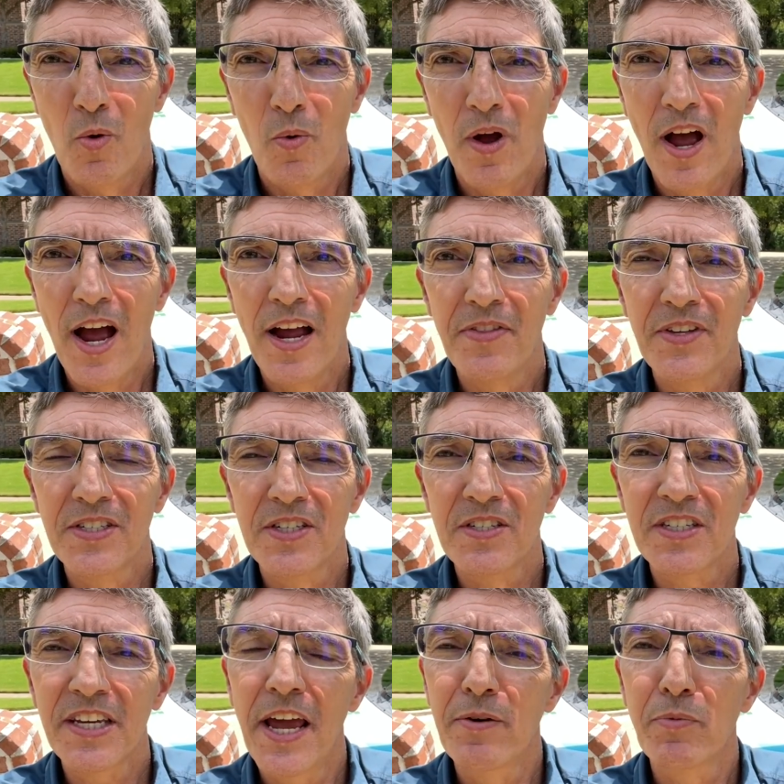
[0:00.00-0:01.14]
Well, hi, this
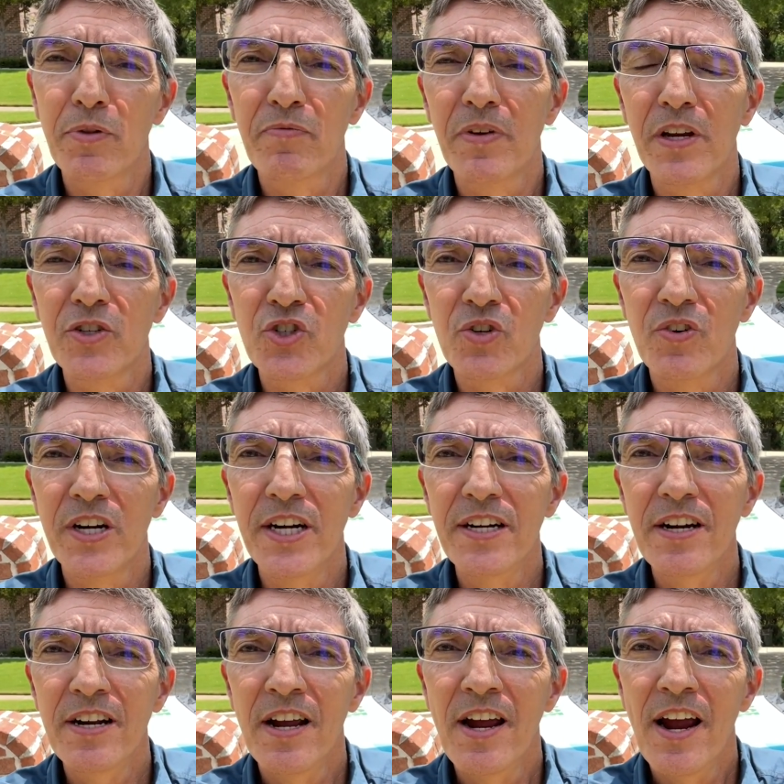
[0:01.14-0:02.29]
is Ken with Village
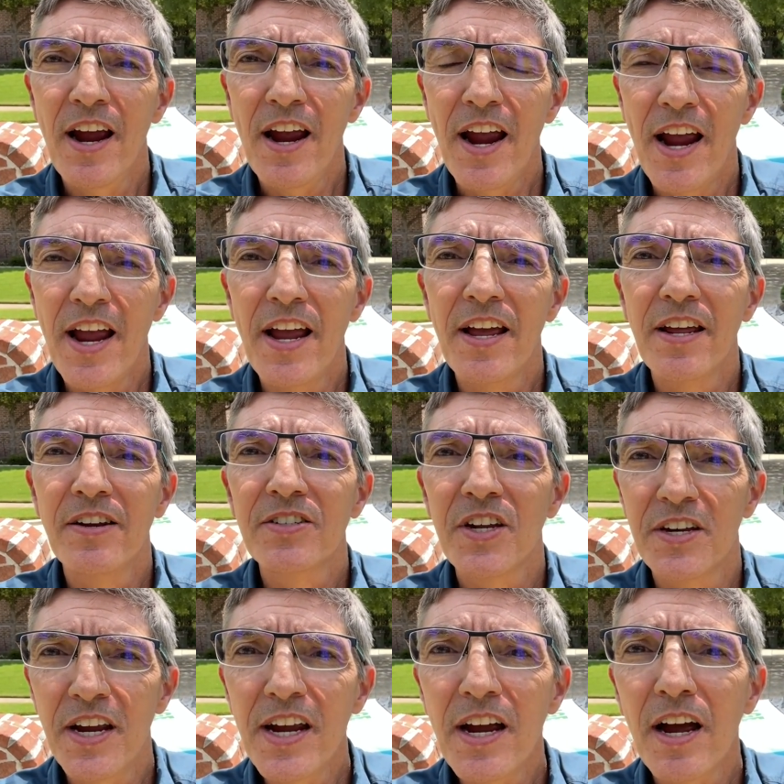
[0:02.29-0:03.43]
Green, and
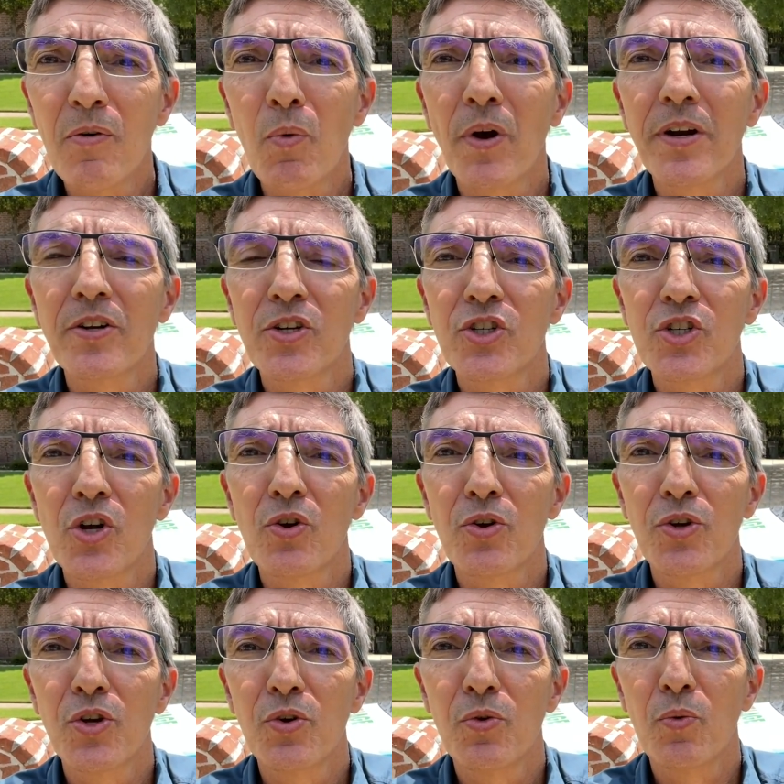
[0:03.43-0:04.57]
today I wanted to show
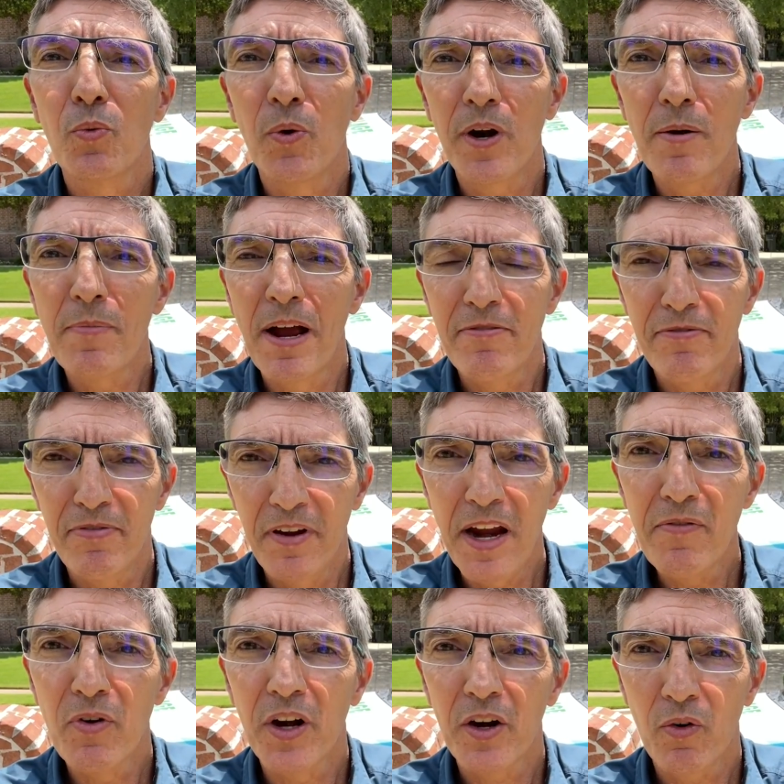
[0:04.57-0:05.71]
you one of my
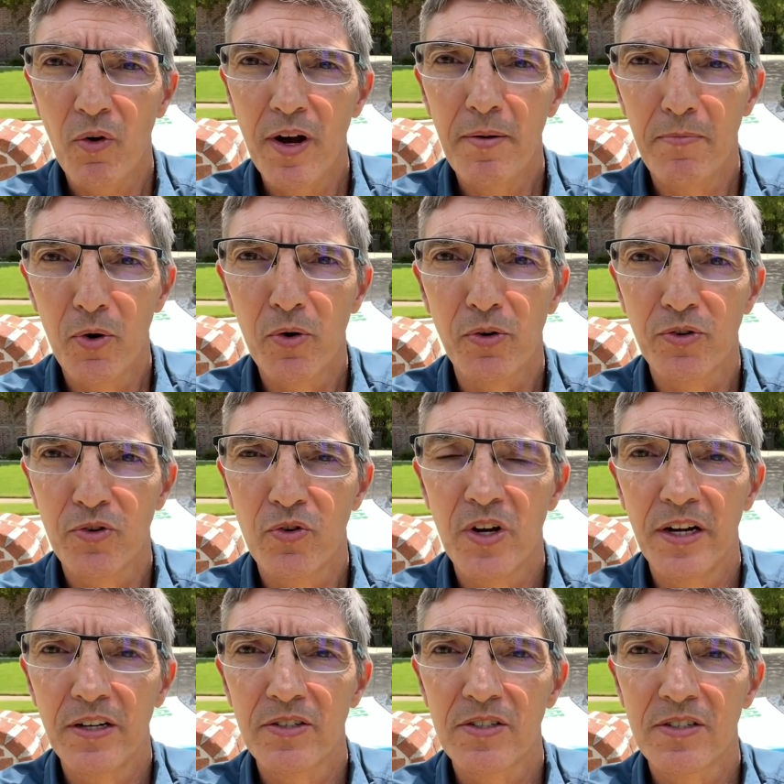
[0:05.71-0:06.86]
favorite crepe myrtle
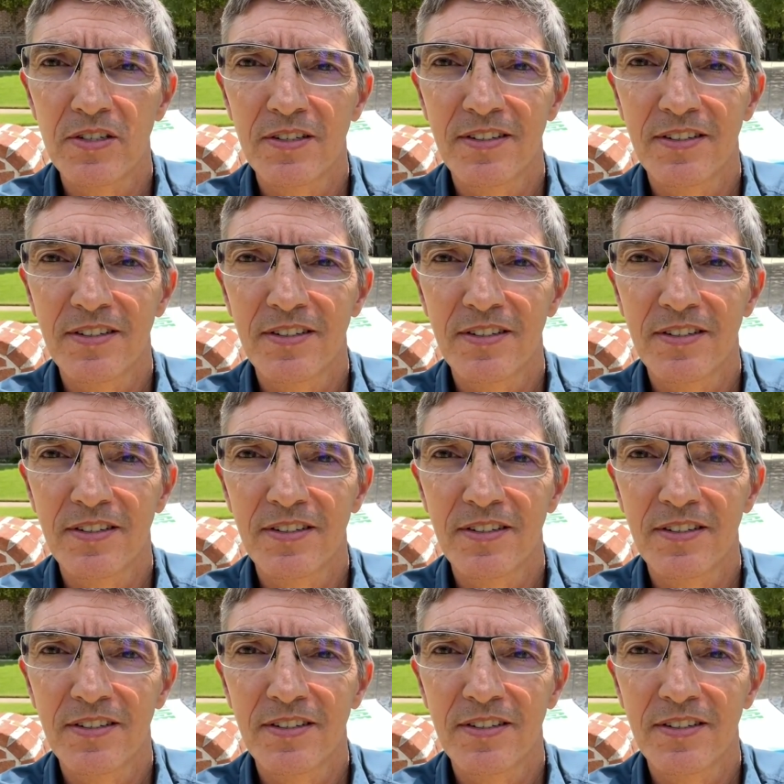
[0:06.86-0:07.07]
trees.